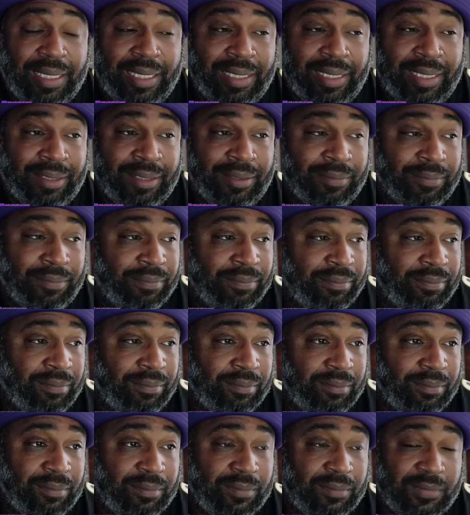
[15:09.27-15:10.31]
And
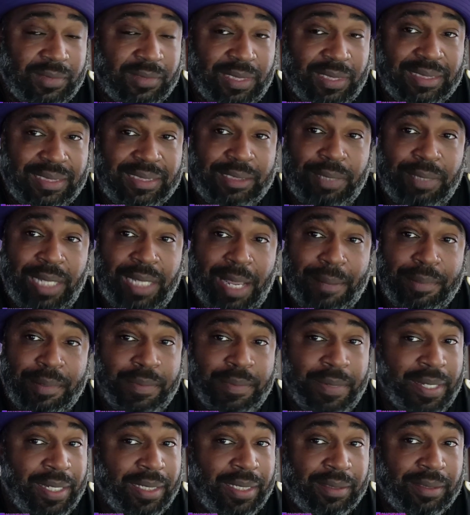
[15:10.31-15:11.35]
let's see what
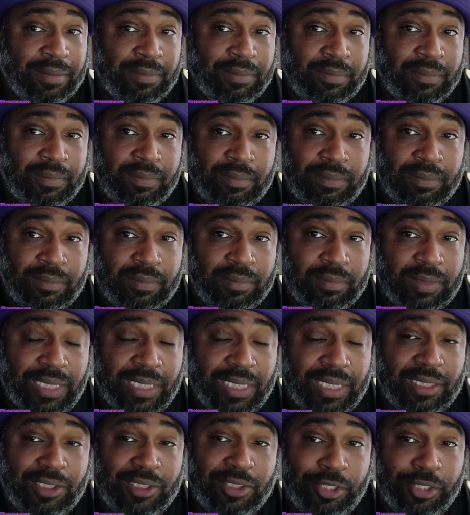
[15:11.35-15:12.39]
happens, man.
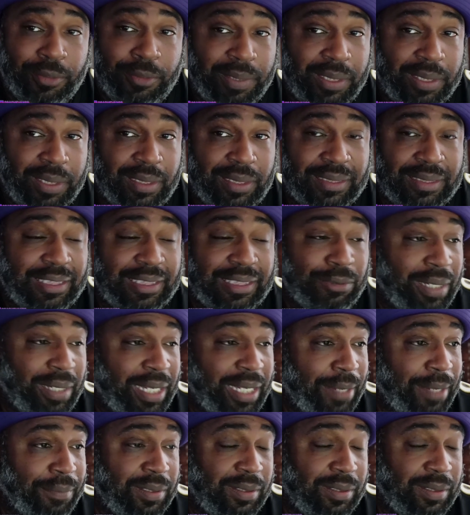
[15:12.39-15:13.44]
Get in the tournament, let's see what
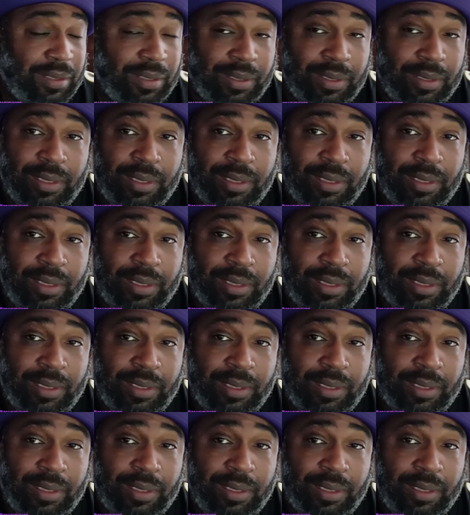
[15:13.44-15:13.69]
happens.